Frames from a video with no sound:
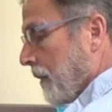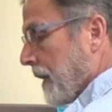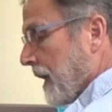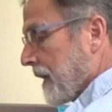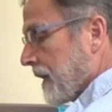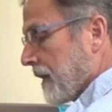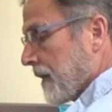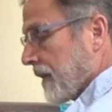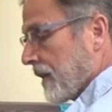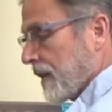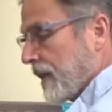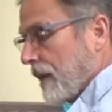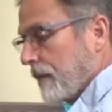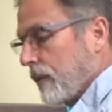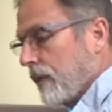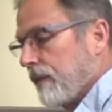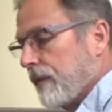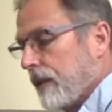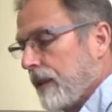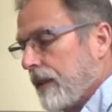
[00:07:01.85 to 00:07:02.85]
make this a
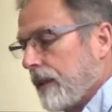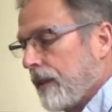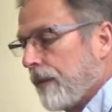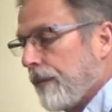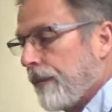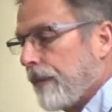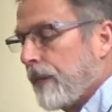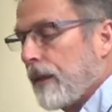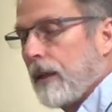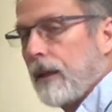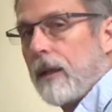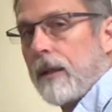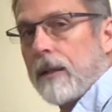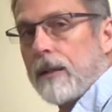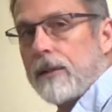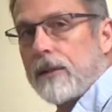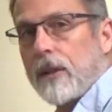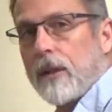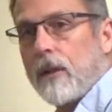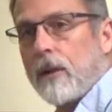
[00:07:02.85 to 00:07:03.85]
separate video.
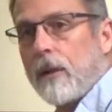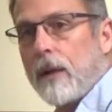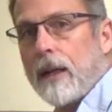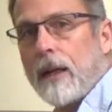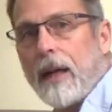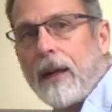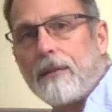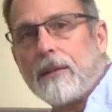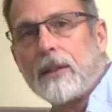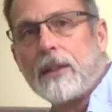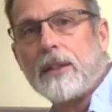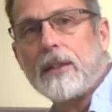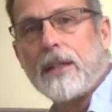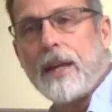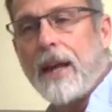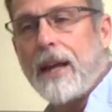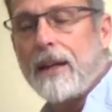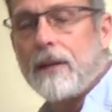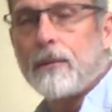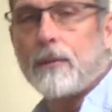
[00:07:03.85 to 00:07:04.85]
So have a good
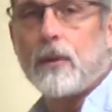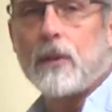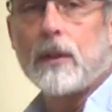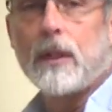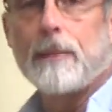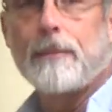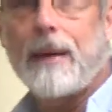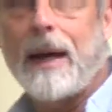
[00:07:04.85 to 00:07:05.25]
day, and we'll get